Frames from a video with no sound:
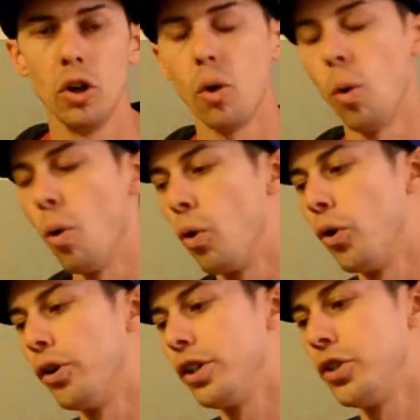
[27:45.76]

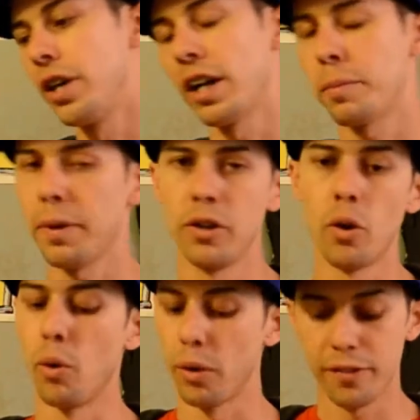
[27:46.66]
Or you got to, you
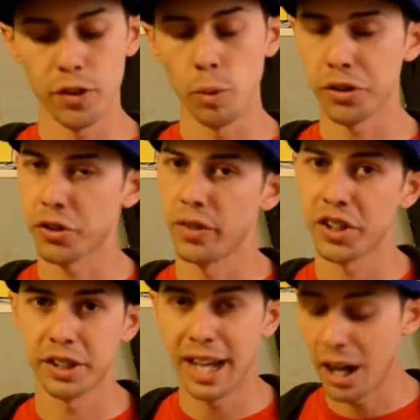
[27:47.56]
know, or if you want the
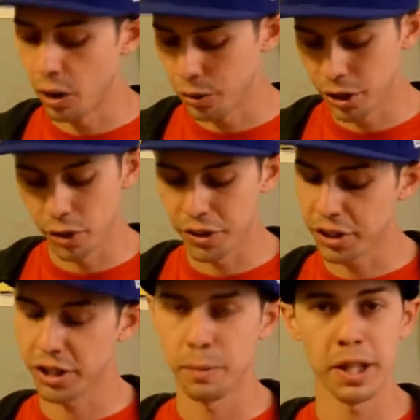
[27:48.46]
service now, you know,
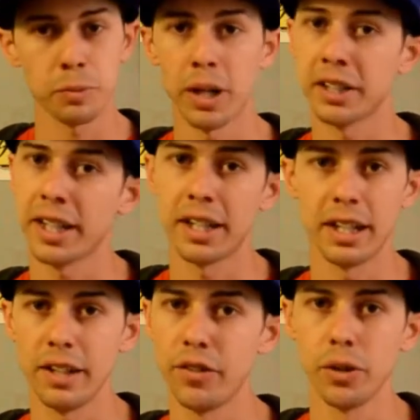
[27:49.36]
this is the best price I
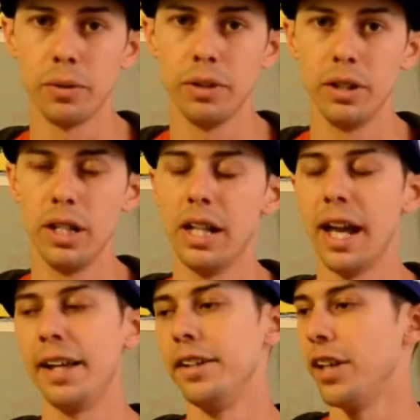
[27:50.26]
can give you.
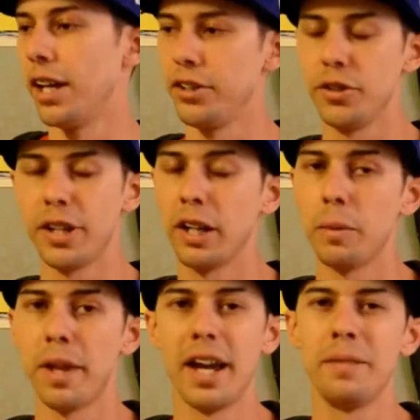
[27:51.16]
And, and you tell
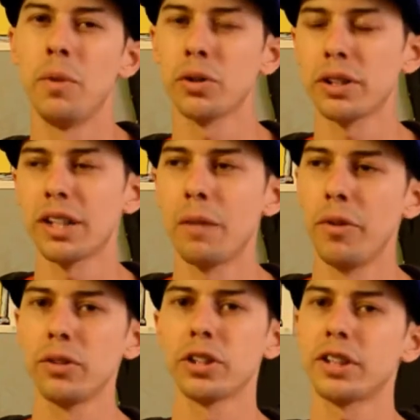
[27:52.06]
them that. And most of the time
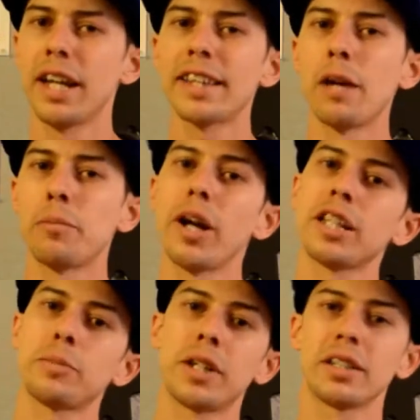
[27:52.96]
they'll just take that
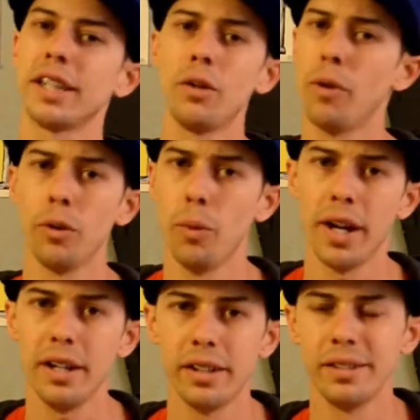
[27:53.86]
price because they don't want to
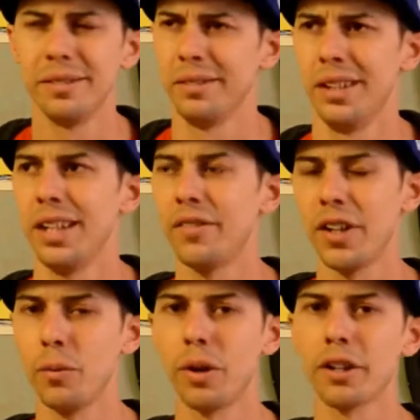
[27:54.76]
wait. If
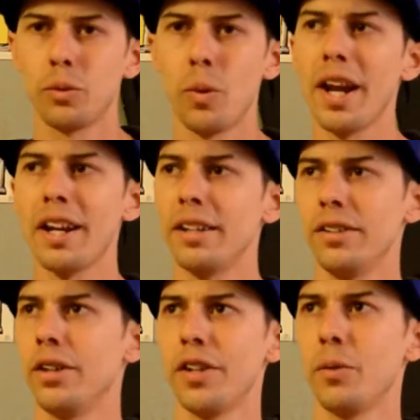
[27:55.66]
they wanted to wait,
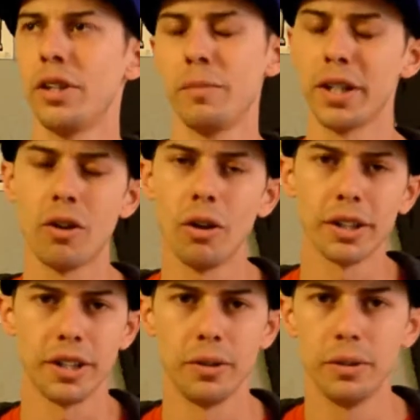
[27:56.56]
you know, they wouldn't have been
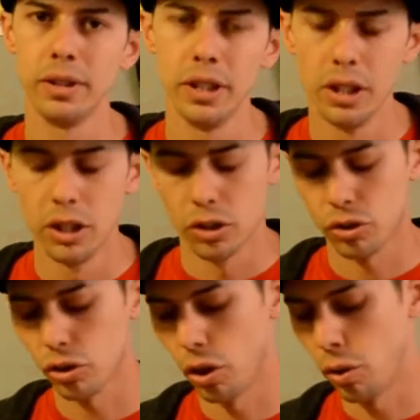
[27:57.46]
calling you.
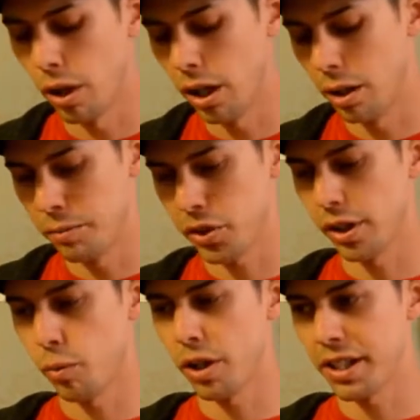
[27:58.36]
So, um, so
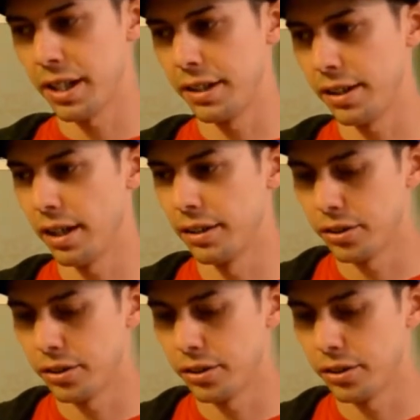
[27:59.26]
they want to get it done.